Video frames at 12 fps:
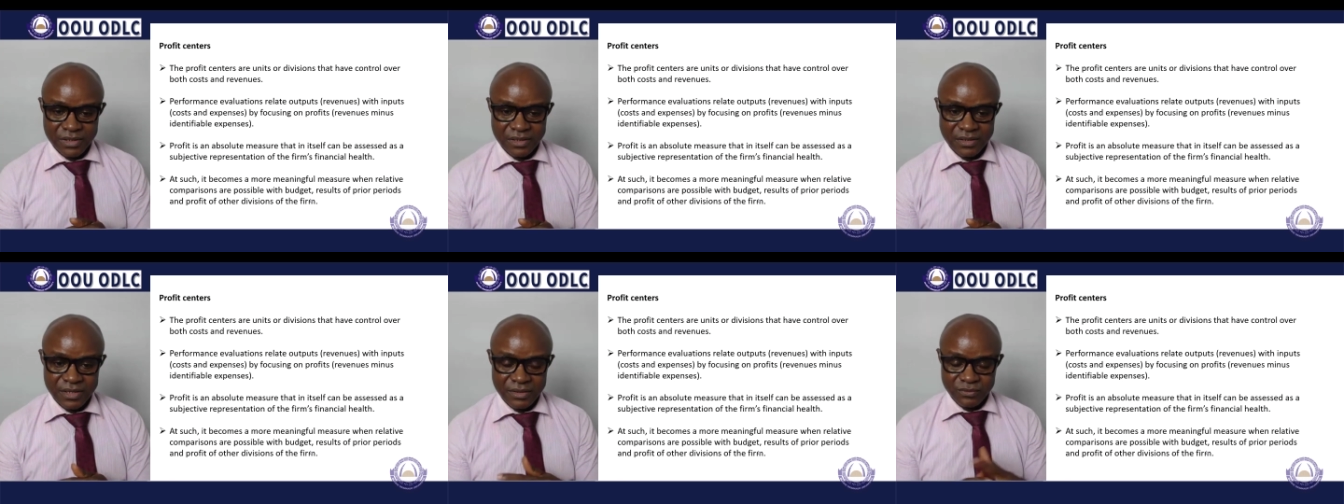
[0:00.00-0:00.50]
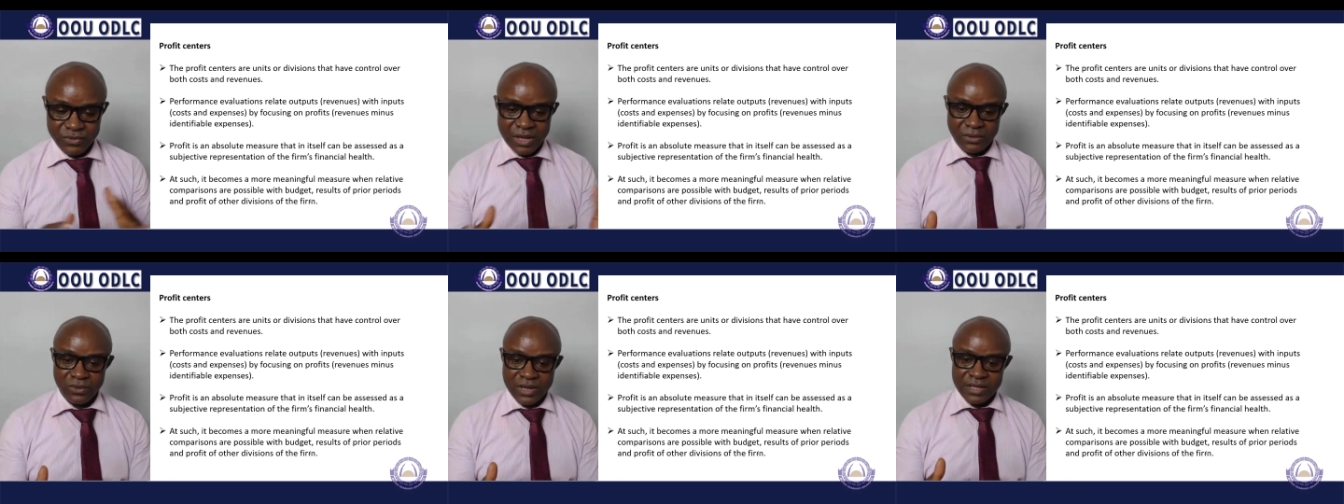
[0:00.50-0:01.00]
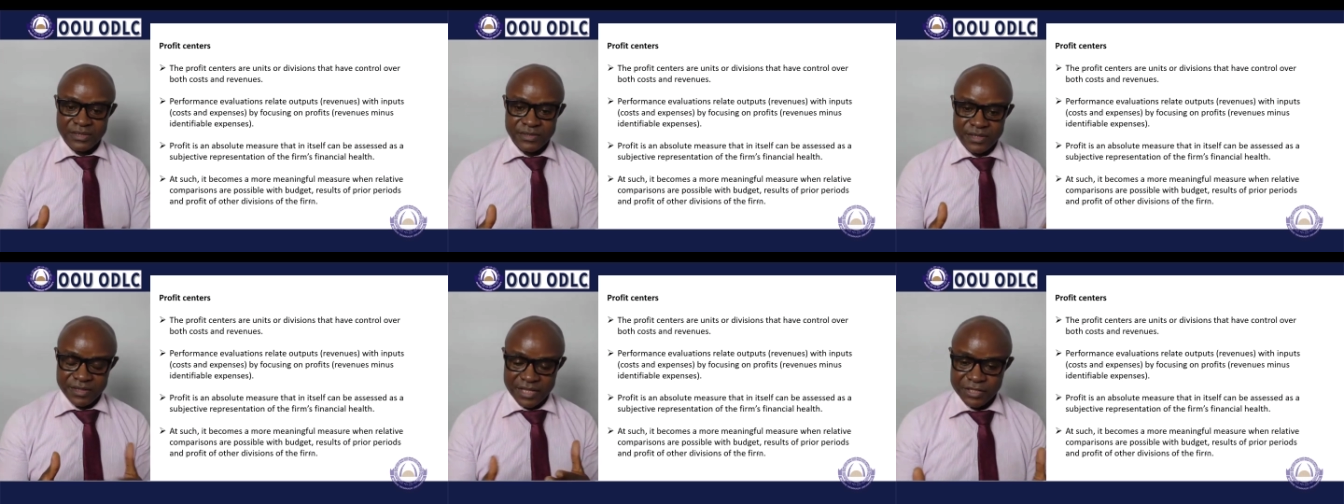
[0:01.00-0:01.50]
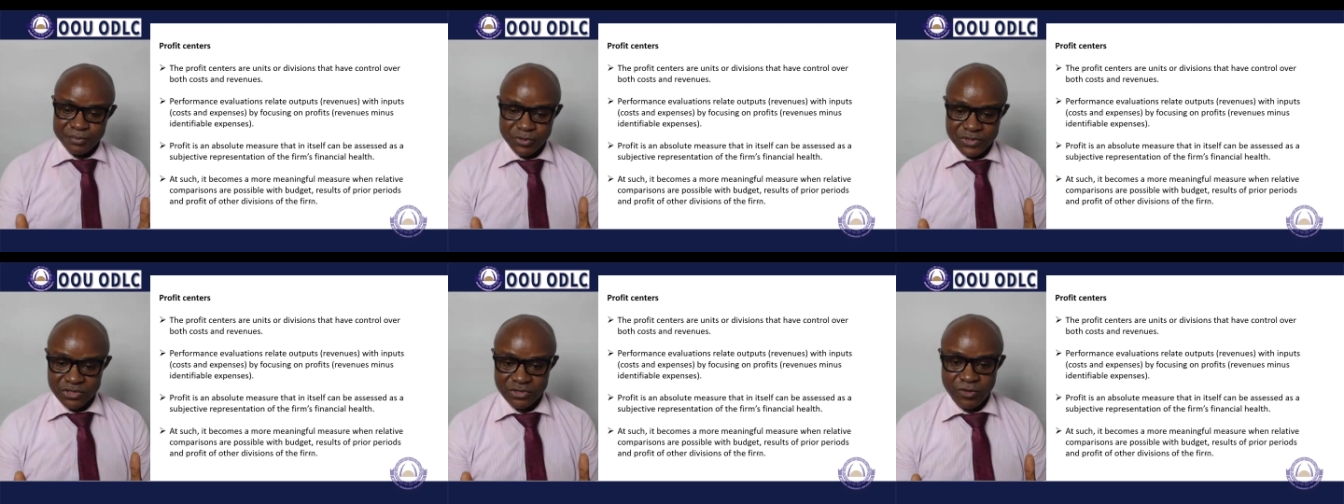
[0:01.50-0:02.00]
and then we now look at the net
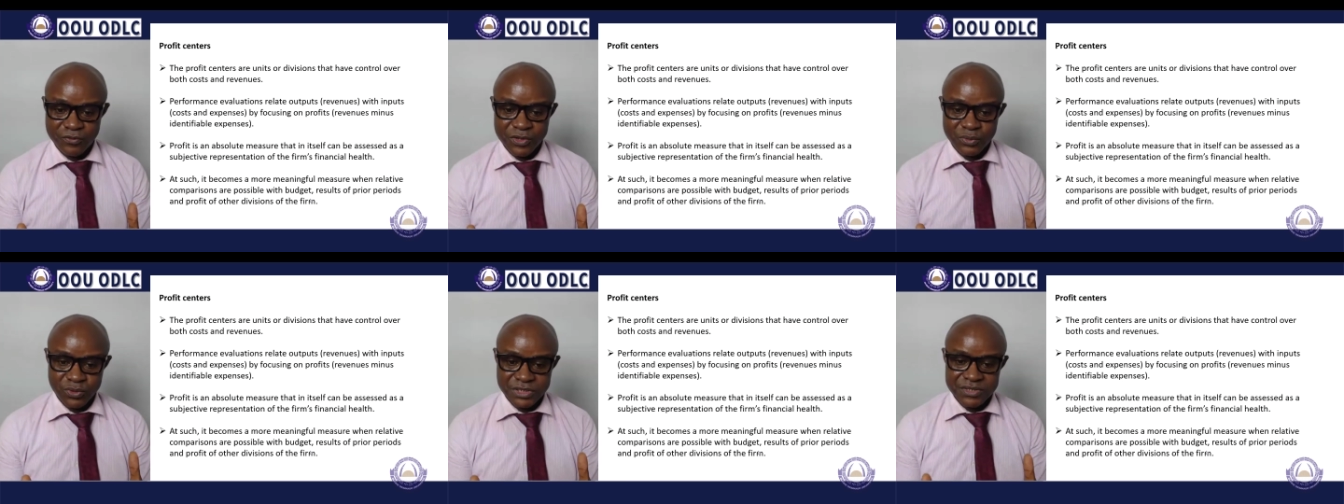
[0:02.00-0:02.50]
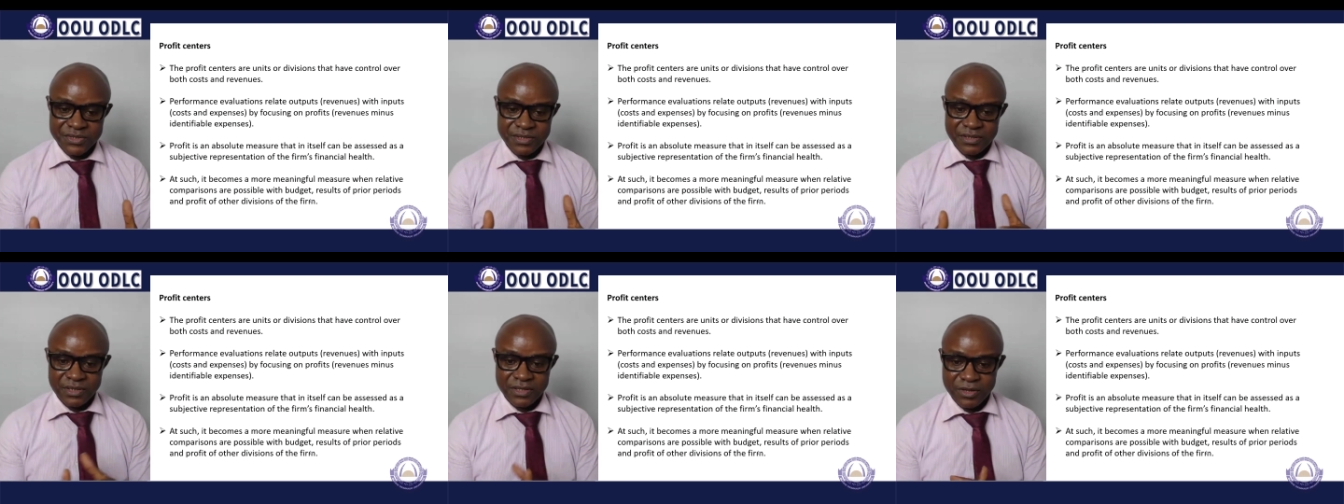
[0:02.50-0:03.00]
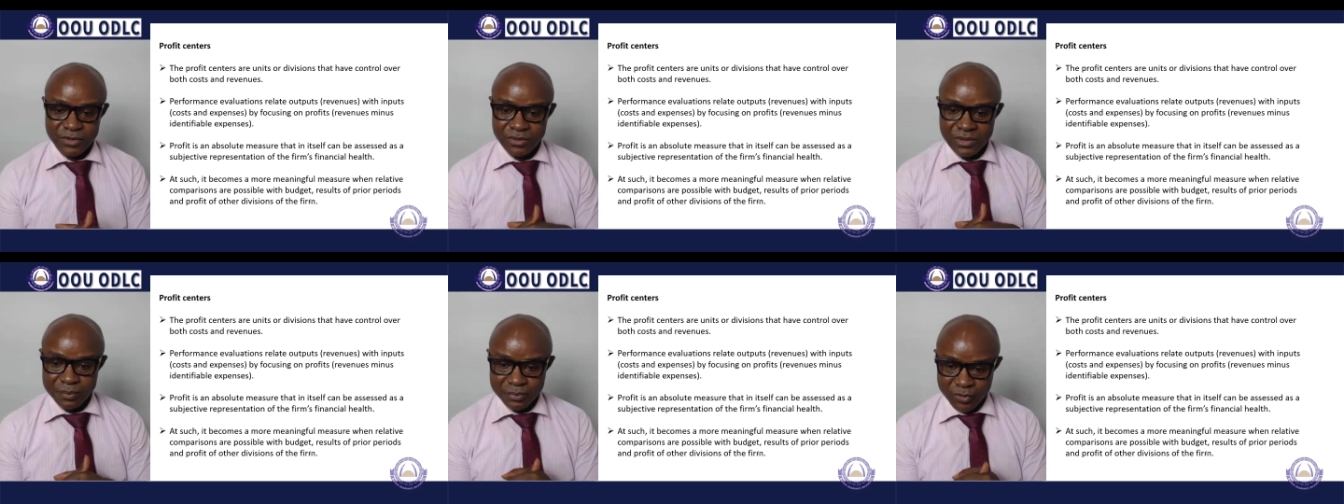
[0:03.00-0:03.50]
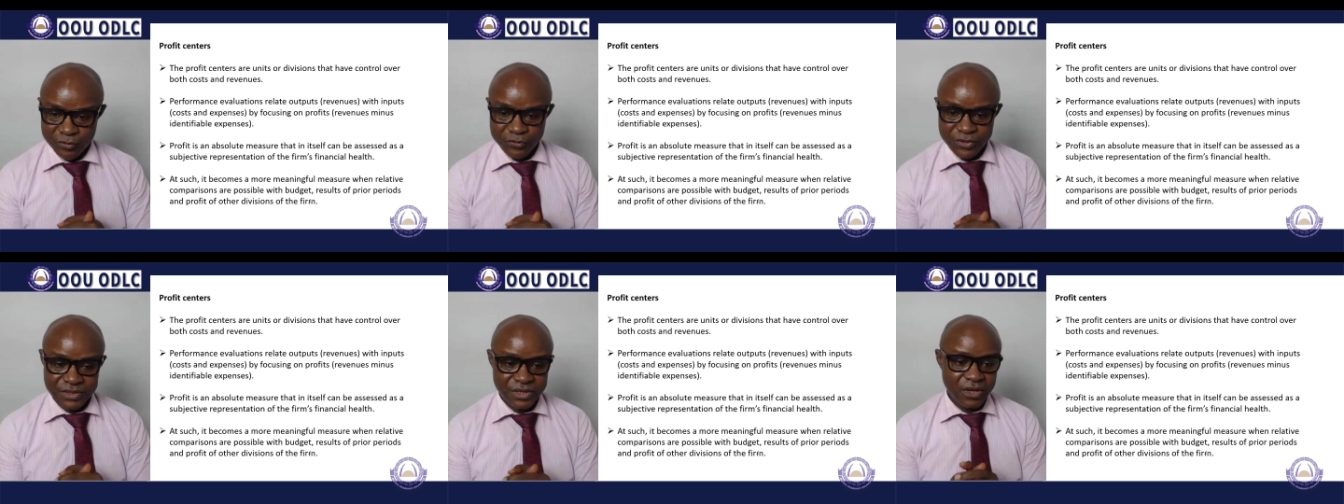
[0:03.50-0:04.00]
position of it, which is in the profit.